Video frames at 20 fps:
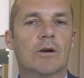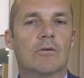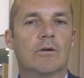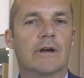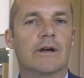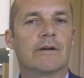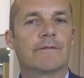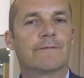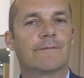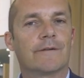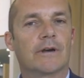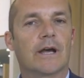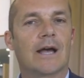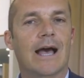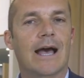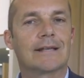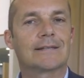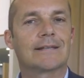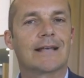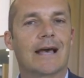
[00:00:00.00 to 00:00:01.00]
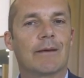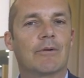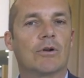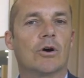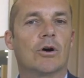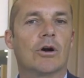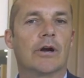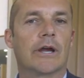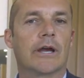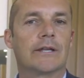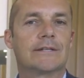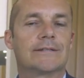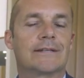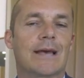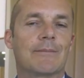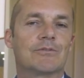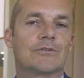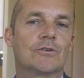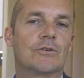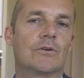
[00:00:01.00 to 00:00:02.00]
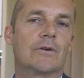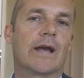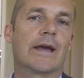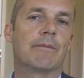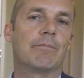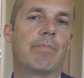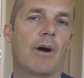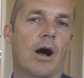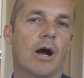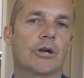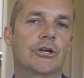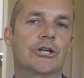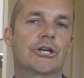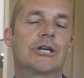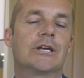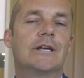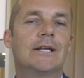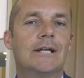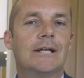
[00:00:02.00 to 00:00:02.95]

with uh, ASSA ABLOY, Samsung, and Bosch.